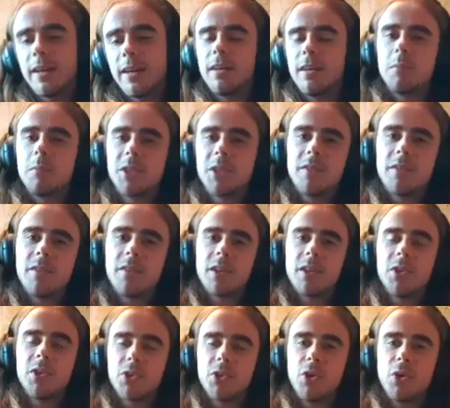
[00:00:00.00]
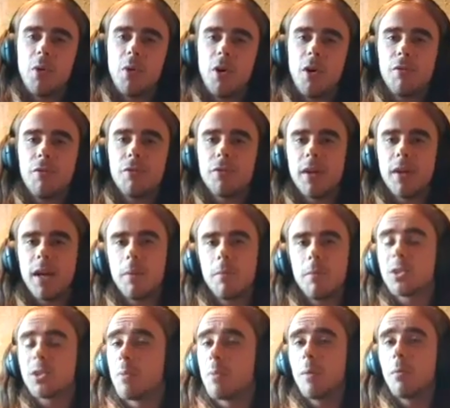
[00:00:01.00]
a specific user group off.
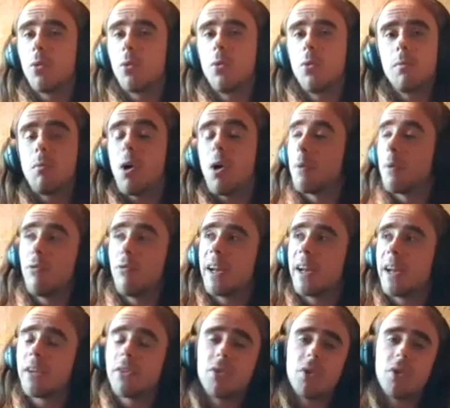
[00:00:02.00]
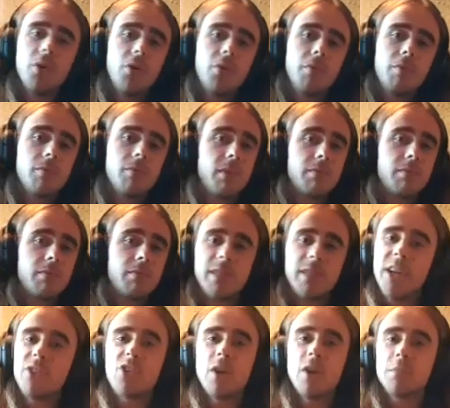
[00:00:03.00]
Lots of people might be running through
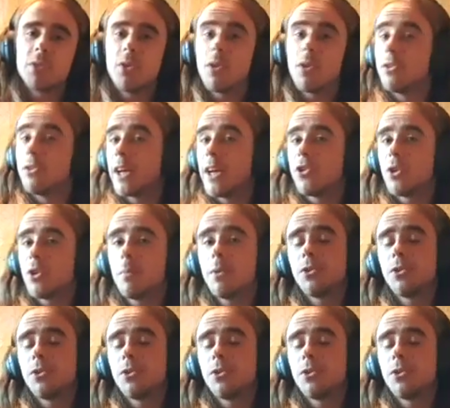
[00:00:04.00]
day trips. A lot of day trippers